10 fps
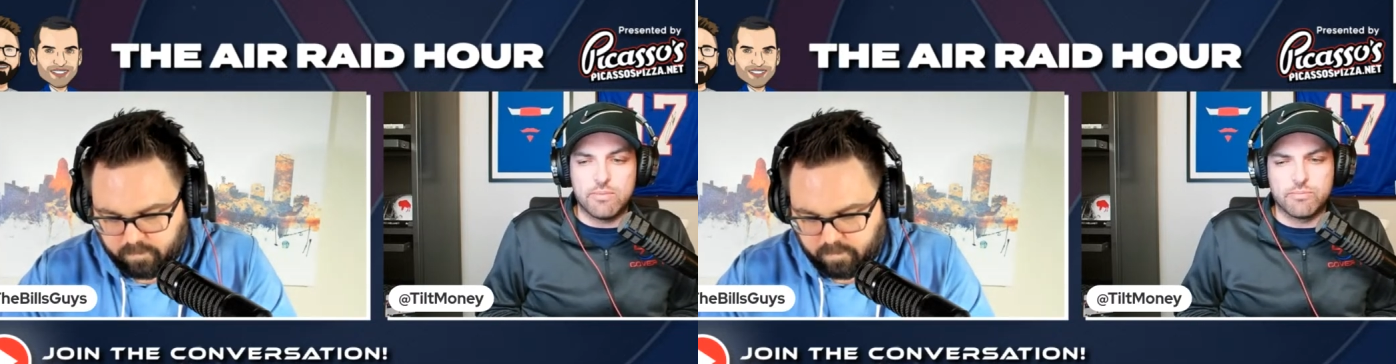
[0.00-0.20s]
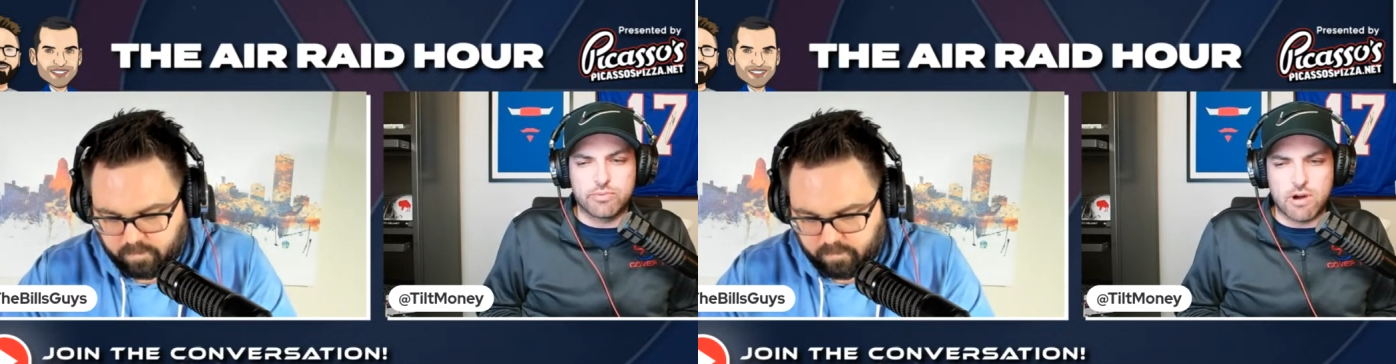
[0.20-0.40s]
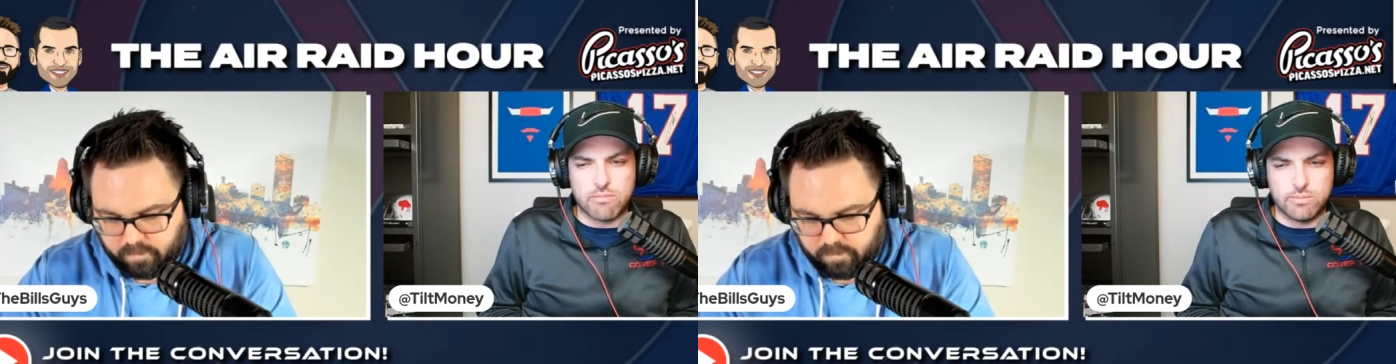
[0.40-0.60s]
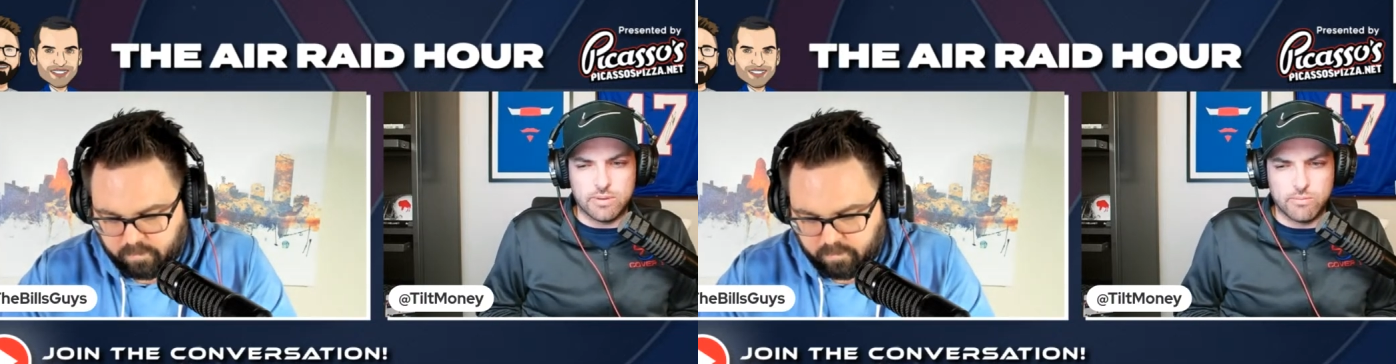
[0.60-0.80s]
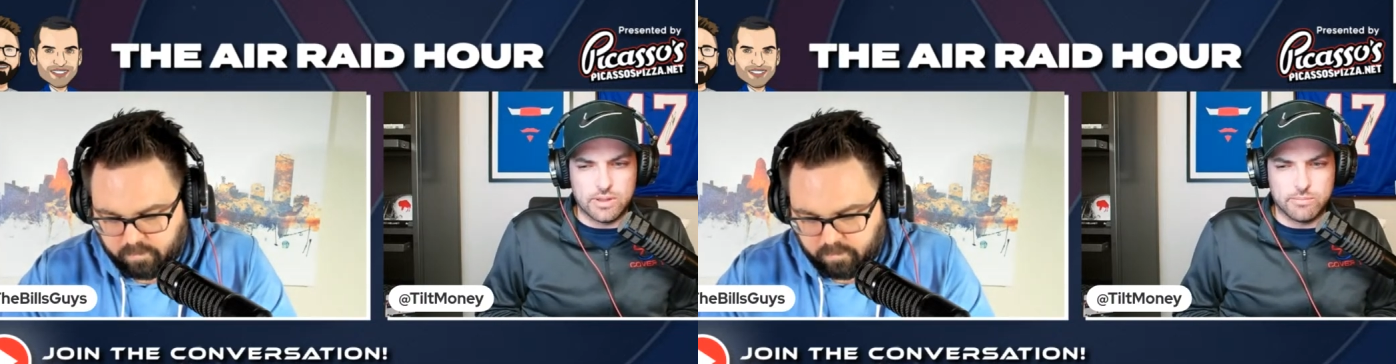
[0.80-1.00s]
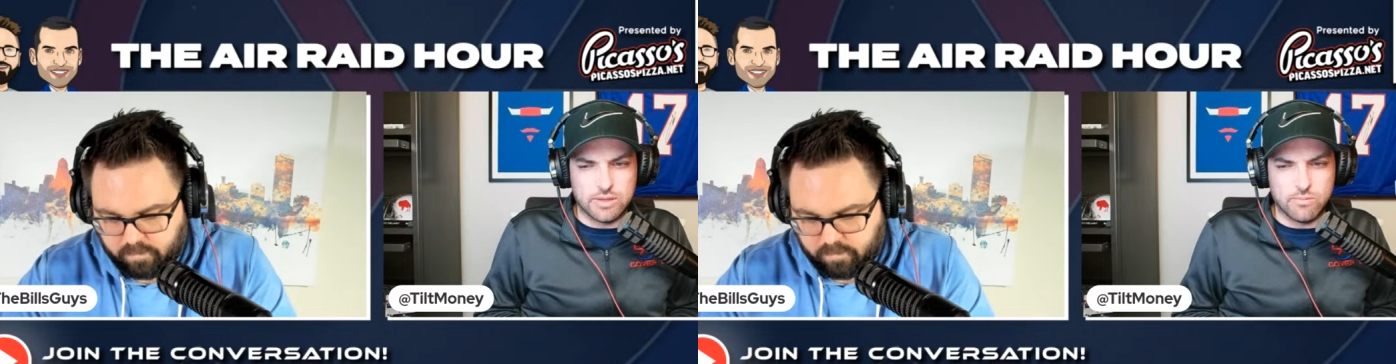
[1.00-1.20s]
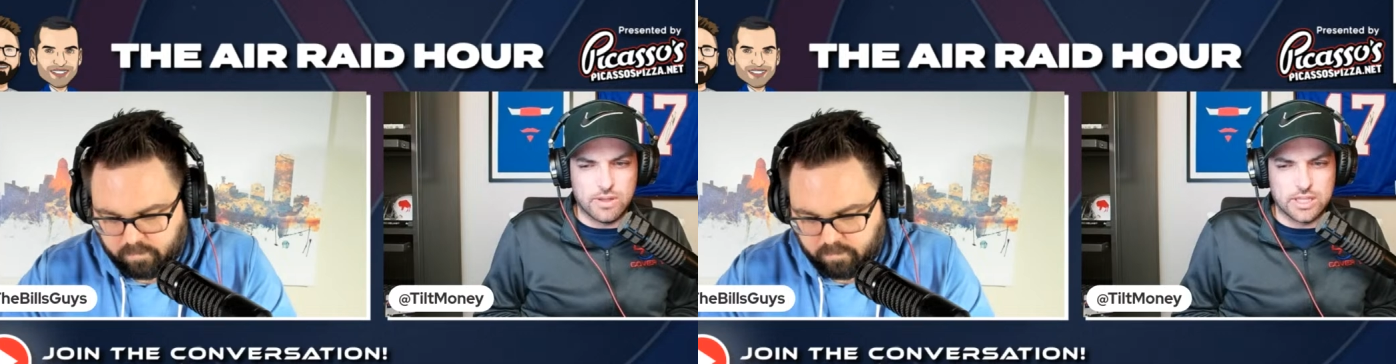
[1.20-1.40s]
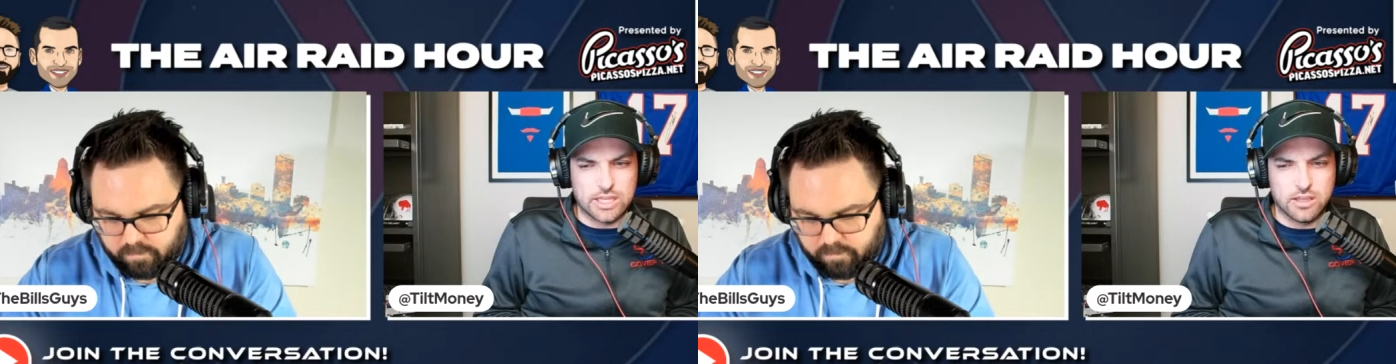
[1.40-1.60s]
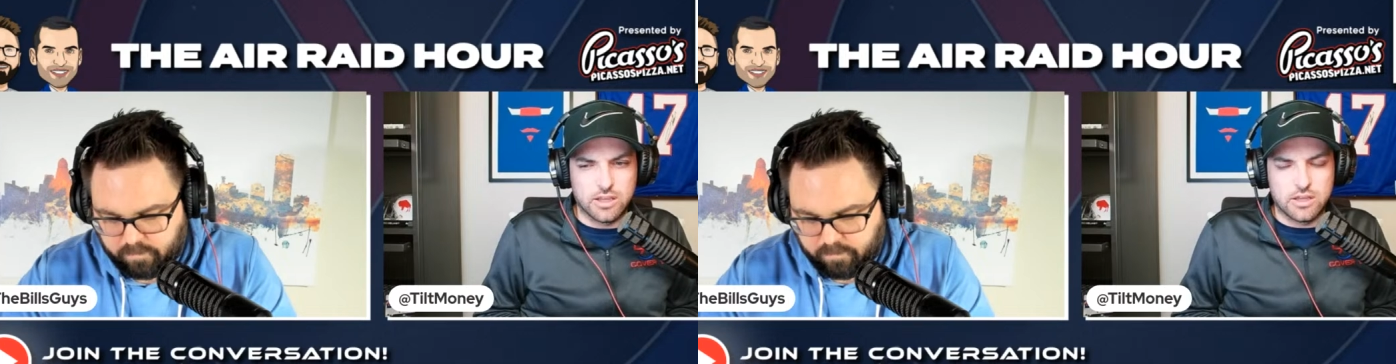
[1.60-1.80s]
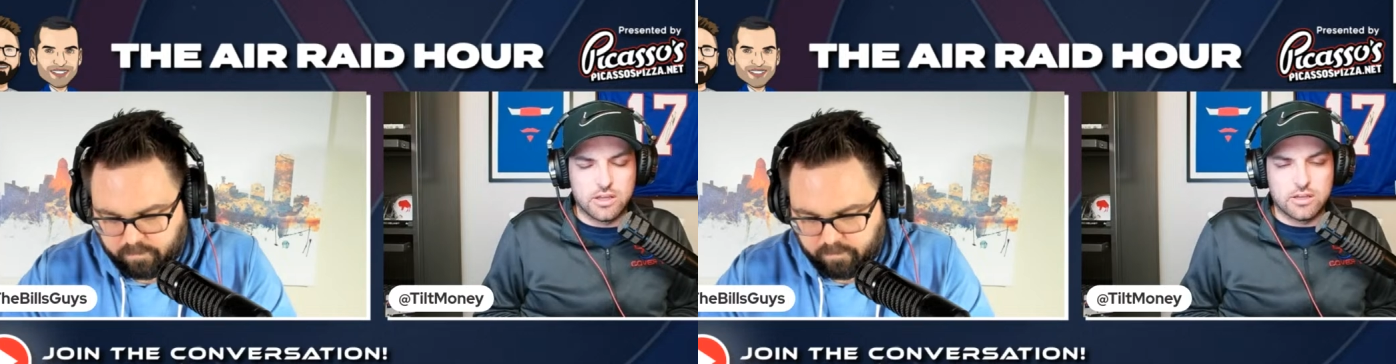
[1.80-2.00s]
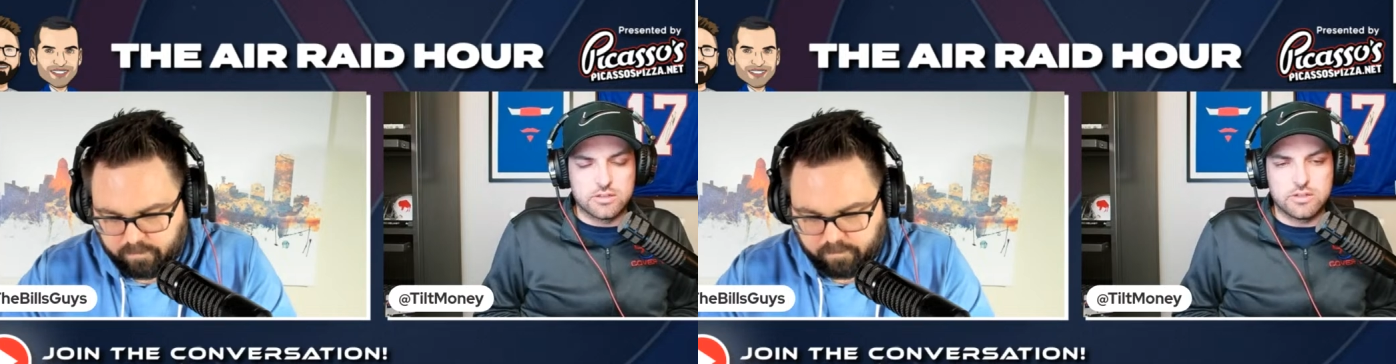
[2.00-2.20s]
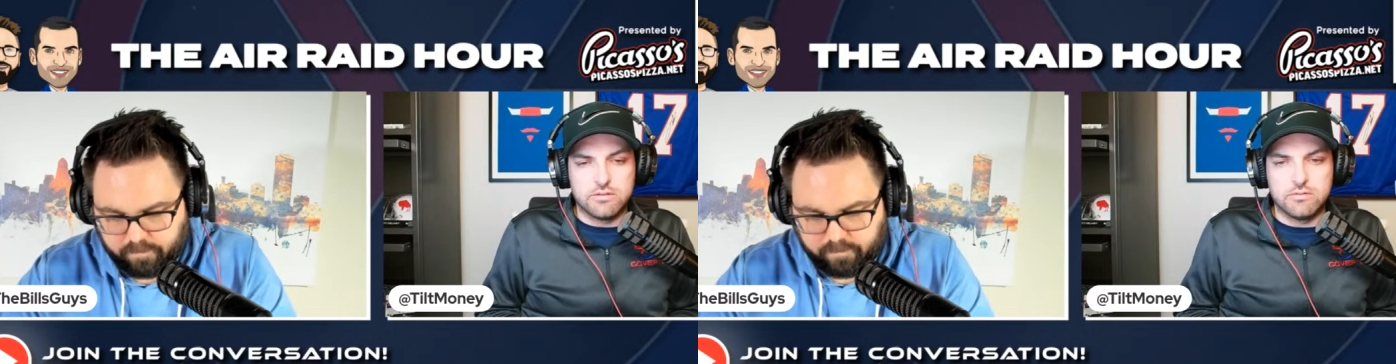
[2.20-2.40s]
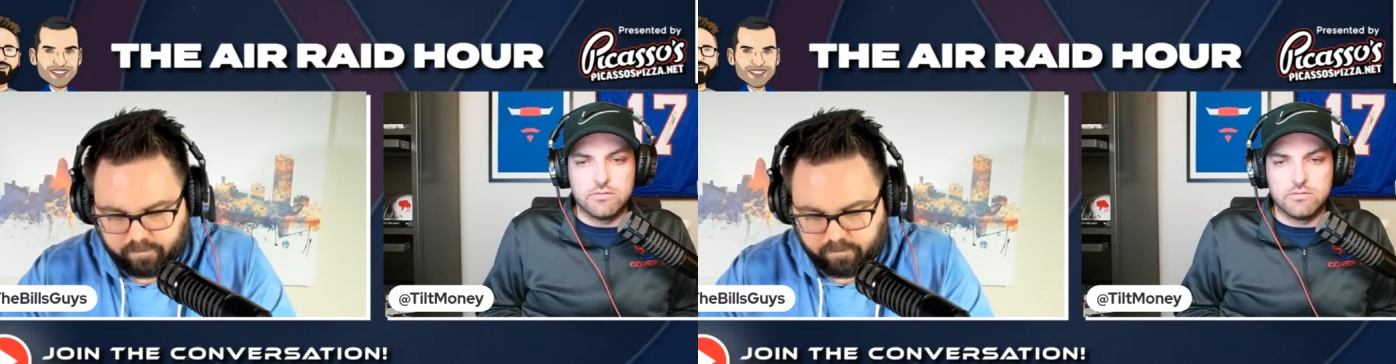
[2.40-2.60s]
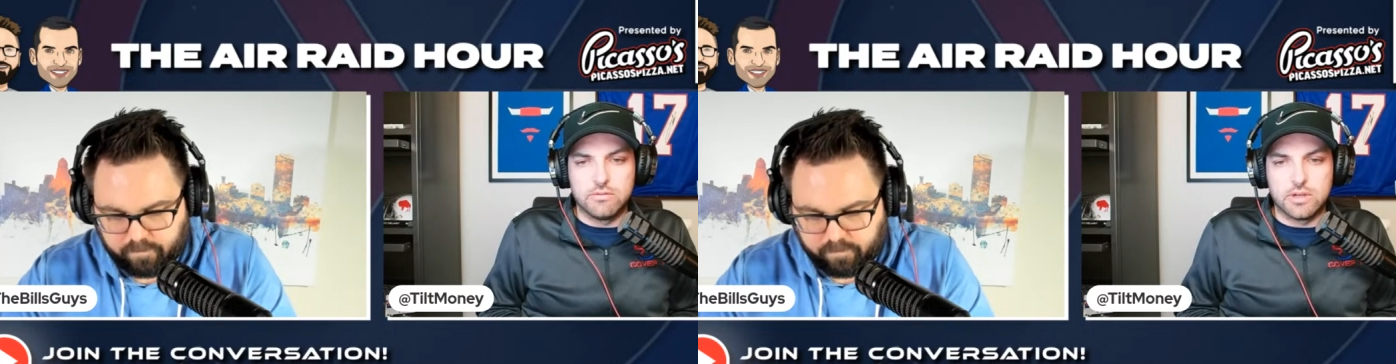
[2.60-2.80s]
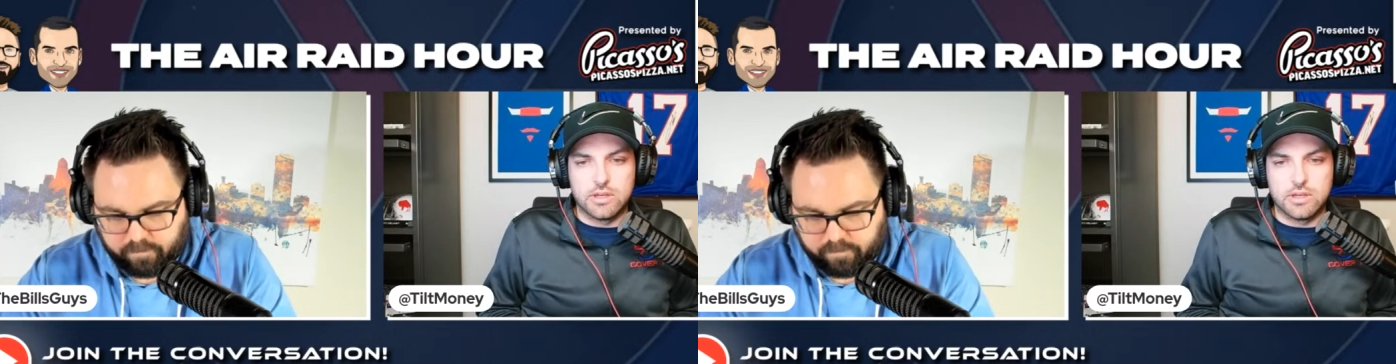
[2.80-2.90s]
Speaker 1: I would probably will be willing to